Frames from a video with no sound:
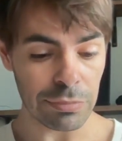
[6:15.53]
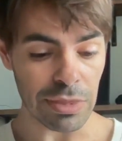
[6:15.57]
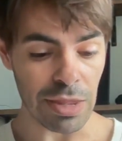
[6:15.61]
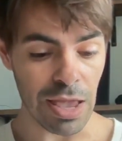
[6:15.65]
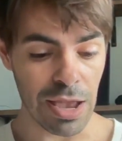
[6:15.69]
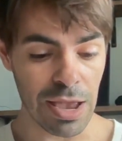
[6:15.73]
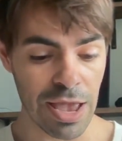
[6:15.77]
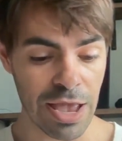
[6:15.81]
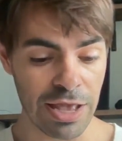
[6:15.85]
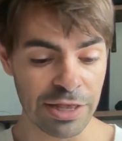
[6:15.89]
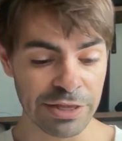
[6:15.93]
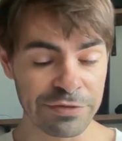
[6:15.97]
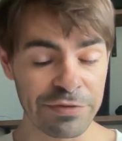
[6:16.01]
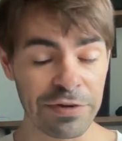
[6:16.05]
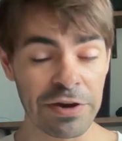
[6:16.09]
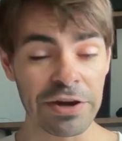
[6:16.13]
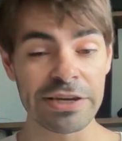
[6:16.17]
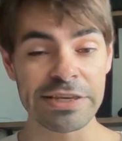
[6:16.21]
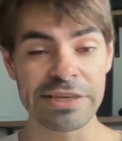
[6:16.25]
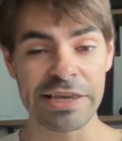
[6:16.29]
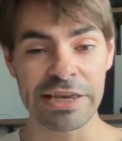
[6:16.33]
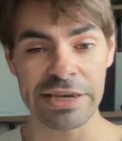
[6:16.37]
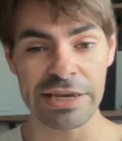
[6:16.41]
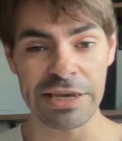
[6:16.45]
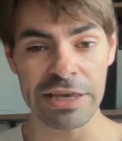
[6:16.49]
It's very
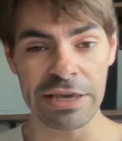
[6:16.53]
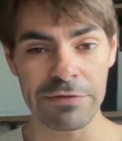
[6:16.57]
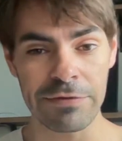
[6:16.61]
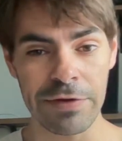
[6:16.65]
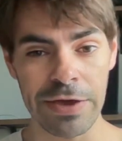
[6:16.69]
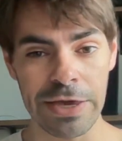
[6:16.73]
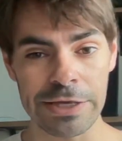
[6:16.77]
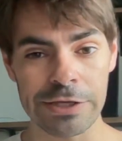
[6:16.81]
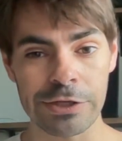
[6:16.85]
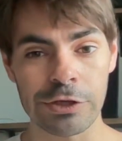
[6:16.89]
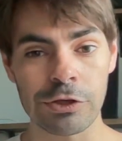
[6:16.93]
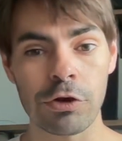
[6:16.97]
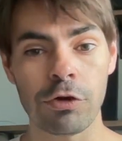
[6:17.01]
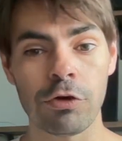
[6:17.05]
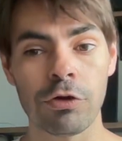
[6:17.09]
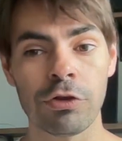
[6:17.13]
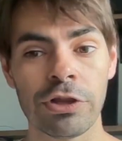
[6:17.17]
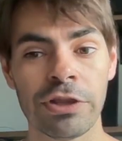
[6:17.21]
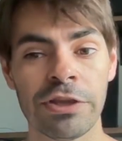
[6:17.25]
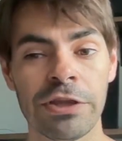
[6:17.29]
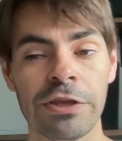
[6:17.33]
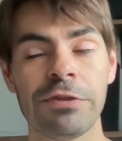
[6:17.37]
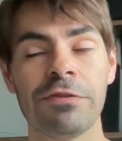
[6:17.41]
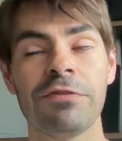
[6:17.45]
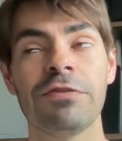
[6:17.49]
technique based, so
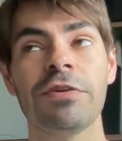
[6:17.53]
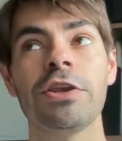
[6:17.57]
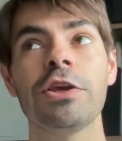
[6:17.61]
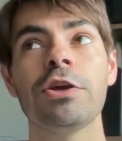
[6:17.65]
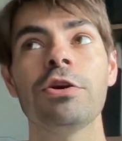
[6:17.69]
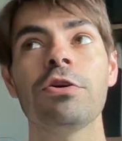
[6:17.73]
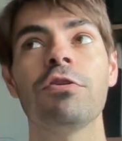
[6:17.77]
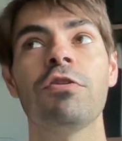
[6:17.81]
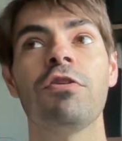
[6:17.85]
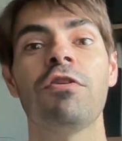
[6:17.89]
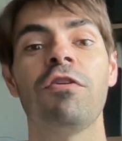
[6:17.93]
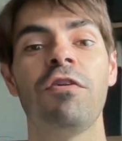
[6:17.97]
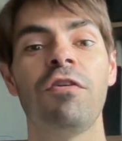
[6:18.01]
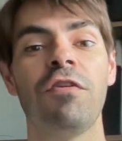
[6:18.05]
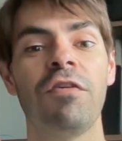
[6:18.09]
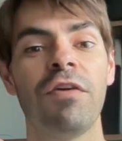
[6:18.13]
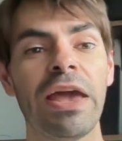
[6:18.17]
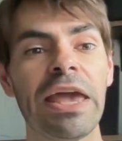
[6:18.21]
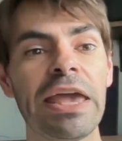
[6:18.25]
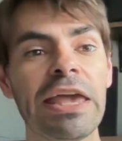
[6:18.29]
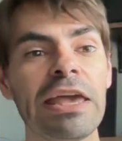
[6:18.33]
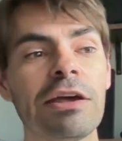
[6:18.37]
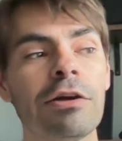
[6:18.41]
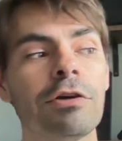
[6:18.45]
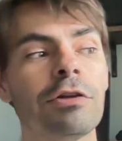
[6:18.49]
this video
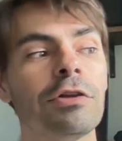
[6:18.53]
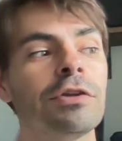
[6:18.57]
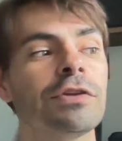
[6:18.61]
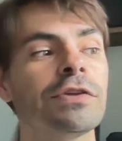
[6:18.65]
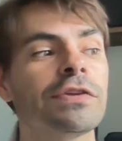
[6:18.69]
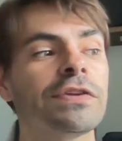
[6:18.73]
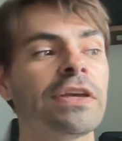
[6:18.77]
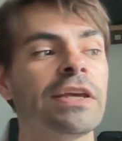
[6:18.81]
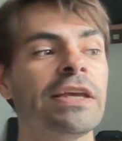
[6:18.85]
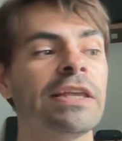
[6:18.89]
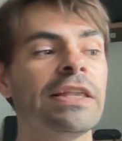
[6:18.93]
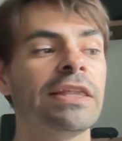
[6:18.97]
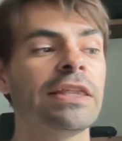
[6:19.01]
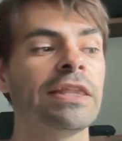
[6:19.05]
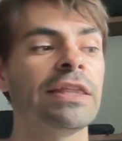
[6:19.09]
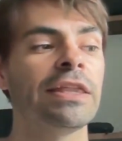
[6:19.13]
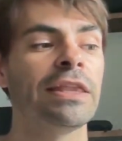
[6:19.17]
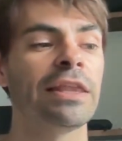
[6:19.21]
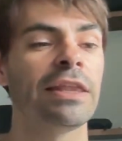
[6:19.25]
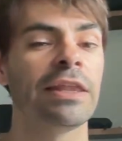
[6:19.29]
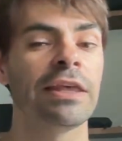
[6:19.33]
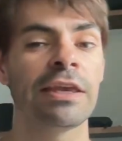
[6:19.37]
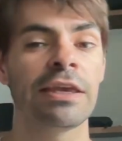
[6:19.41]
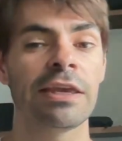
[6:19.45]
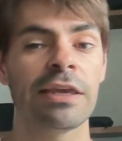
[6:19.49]
fails
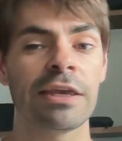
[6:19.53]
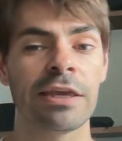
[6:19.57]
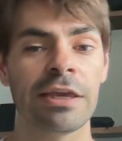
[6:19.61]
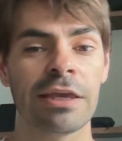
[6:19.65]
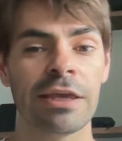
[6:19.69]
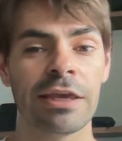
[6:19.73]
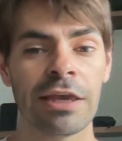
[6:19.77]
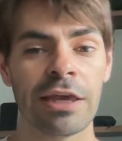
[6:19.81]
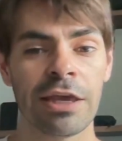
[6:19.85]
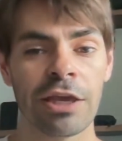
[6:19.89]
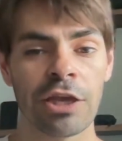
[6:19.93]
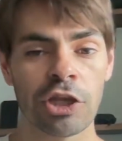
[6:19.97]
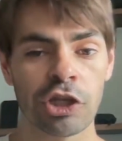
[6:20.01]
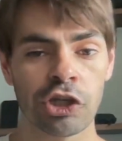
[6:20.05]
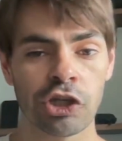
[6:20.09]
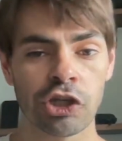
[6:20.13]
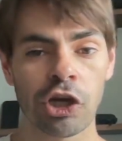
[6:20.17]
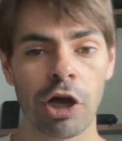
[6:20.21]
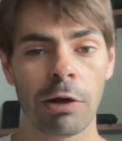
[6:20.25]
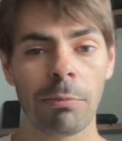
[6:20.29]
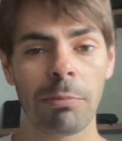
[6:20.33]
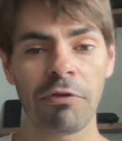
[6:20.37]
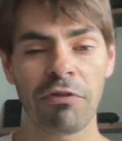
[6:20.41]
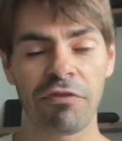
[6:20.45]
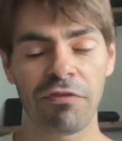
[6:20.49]
in the
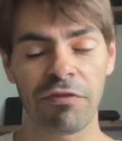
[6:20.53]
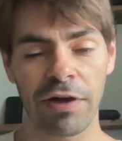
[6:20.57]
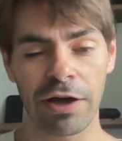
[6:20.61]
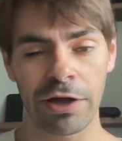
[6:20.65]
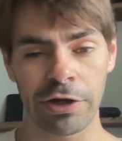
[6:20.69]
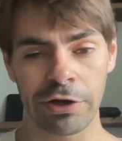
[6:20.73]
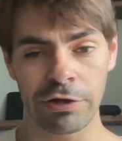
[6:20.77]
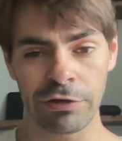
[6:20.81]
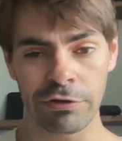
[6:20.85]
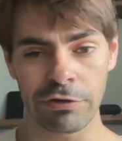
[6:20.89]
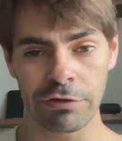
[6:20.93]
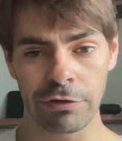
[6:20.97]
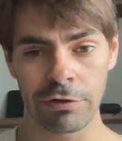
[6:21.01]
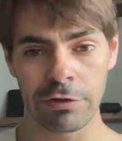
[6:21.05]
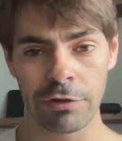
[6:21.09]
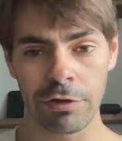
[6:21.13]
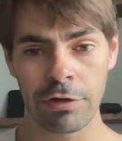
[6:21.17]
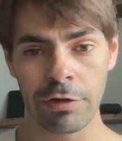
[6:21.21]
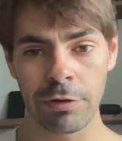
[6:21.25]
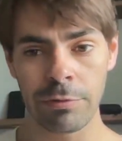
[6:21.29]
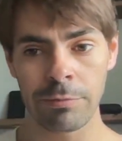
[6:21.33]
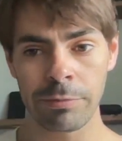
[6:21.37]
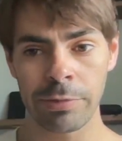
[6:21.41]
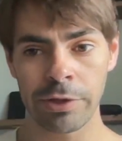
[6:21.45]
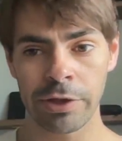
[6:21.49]
top of funnel
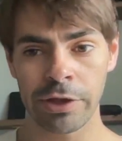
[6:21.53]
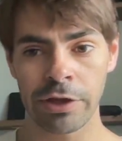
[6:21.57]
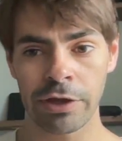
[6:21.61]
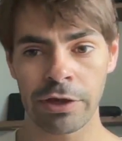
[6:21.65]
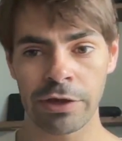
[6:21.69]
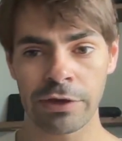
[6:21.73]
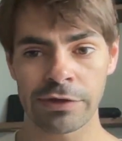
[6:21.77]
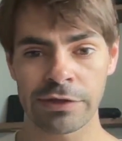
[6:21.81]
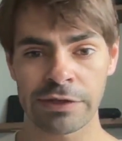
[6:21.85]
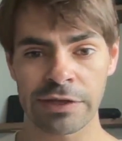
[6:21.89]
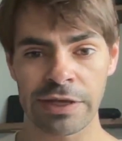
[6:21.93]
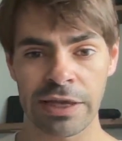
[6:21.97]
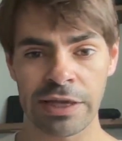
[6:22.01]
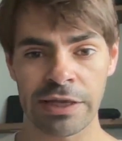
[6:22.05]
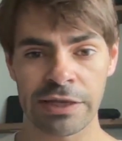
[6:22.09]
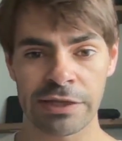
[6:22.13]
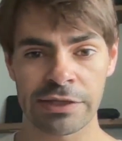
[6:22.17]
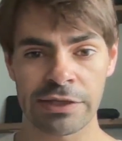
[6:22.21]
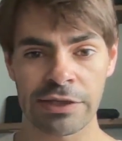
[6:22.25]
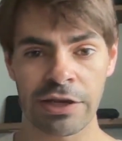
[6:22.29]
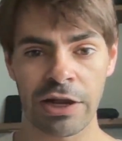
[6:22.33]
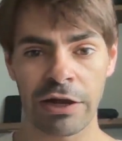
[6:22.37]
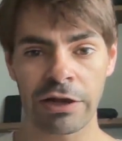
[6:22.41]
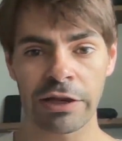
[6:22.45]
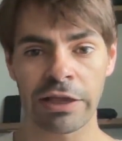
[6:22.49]
because it's
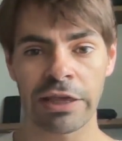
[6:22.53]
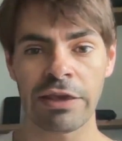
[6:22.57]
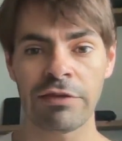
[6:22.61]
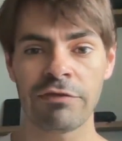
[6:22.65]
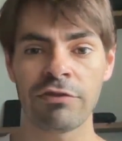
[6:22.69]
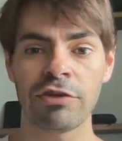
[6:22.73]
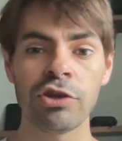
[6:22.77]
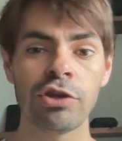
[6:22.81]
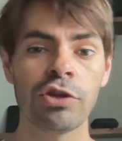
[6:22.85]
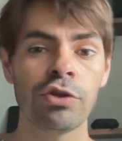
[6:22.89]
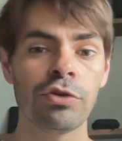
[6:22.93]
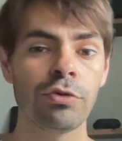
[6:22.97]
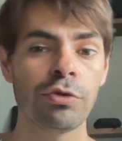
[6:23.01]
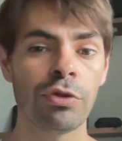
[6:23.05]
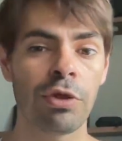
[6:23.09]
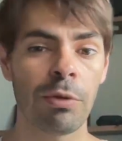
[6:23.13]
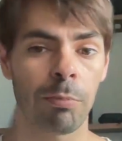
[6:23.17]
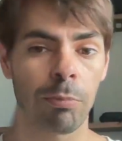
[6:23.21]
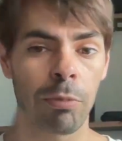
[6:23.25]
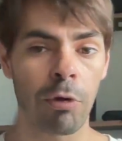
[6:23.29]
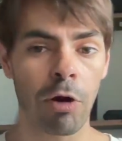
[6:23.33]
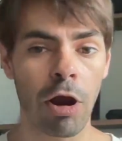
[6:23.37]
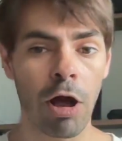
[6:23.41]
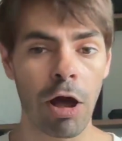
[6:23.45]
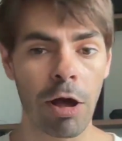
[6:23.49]
not giving you the
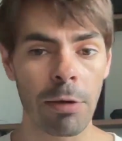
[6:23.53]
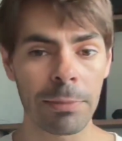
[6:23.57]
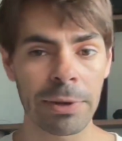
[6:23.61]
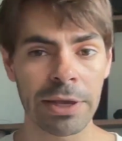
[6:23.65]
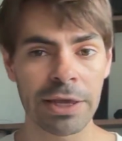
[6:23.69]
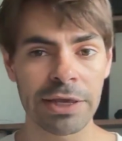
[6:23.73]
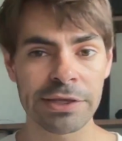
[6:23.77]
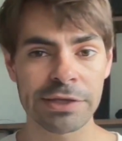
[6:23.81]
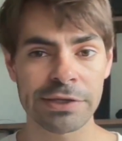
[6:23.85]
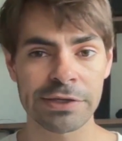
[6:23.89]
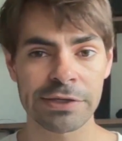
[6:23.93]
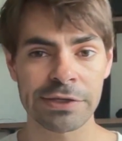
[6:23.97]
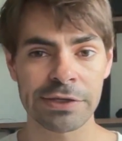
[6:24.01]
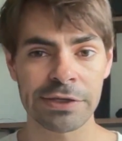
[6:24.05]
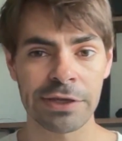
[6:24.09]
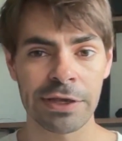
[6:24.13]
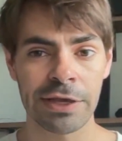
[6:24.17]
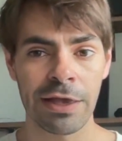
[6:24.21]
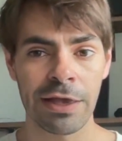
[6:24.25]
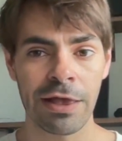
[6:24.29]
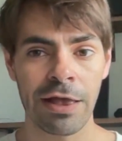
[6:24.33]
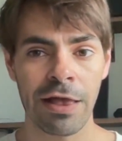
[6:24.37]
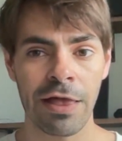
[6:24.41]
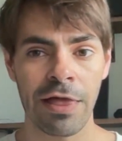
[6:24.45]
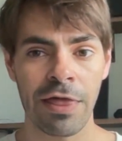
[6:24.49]
promise
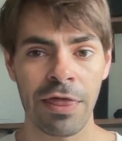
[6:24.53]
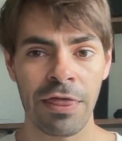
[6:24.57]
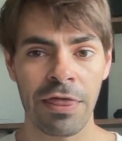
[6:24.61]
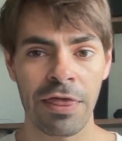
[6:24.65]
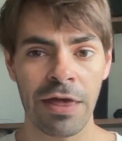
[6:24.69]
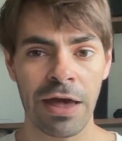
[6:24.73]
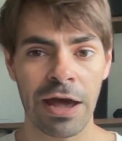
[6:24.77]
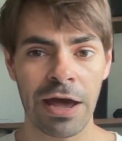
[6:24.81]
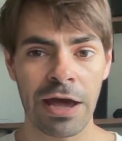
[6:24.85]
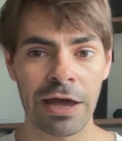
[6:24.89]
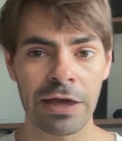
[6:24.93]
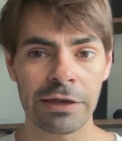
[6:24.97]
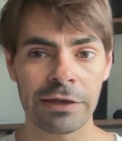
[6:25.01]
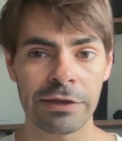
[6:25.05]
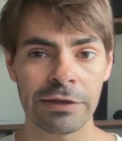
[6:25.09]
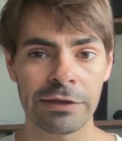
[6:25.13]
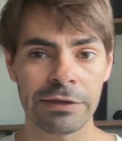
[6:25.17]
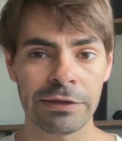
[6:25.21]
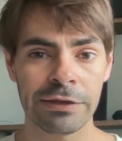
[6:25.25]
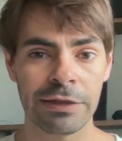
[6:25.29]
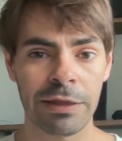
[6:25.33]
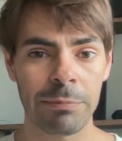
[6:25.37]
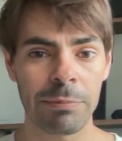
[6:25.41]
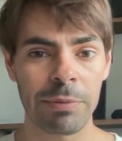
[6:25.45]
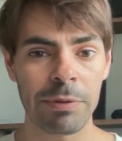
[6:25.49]
that
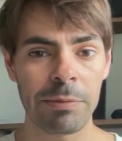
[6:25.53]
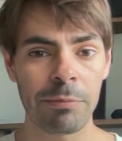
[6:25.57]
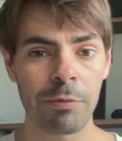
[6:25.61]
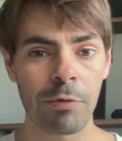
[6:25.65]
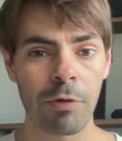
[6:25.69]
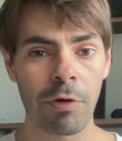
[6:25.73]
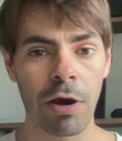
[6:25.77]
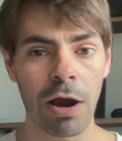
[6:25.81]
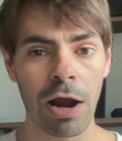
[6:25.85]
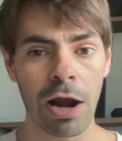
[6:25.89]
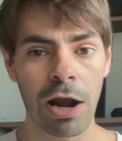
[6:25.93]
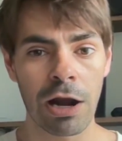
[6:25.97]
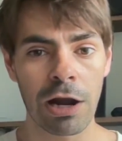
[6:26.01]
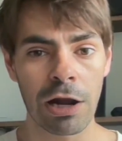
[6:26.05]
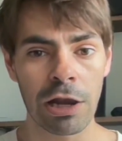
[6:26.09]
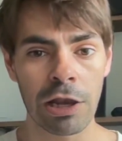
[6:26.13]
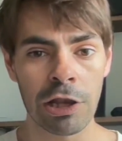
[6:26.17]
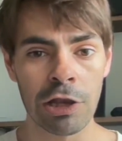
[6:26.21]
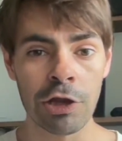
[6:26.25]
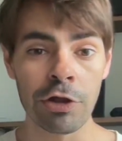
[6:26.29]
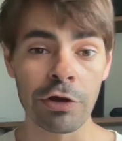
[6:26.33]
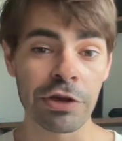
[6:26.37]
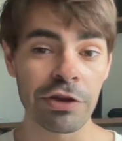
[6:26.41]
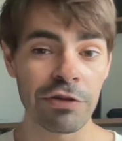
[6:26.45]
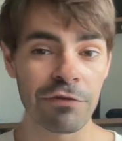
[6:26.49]
the people are
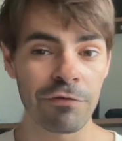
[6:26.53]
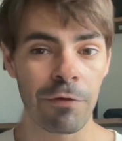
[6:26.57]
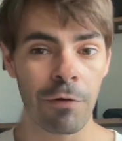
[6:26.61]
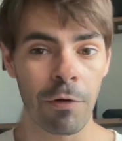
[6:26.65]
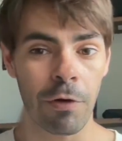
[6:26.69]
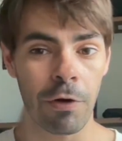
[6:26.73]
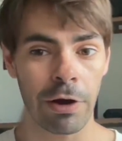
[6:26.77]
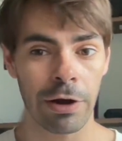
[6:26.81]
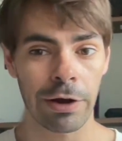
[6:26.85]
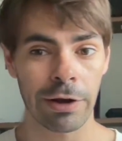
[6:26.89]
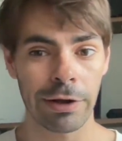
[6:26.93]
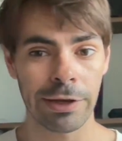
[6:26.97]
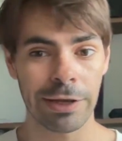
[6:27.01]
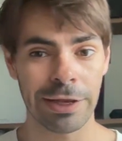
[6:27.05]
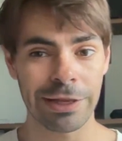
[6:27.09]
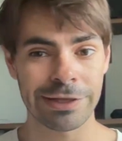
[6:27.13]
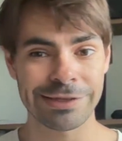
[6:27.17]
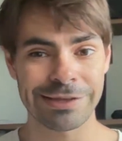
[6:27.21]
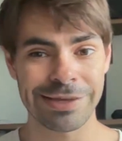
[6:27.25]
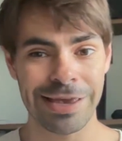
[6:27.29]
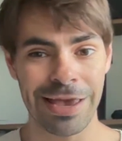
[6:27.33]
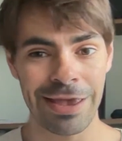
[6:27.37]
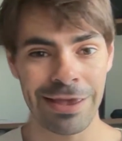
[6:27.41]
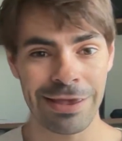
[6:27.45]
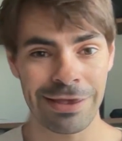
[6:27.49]
looking for, let's
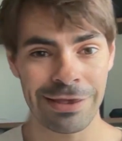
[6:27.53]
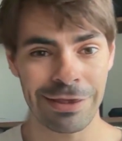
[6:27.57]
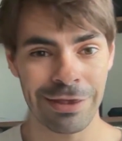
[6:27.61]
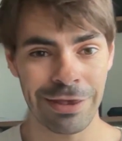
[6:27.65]
say.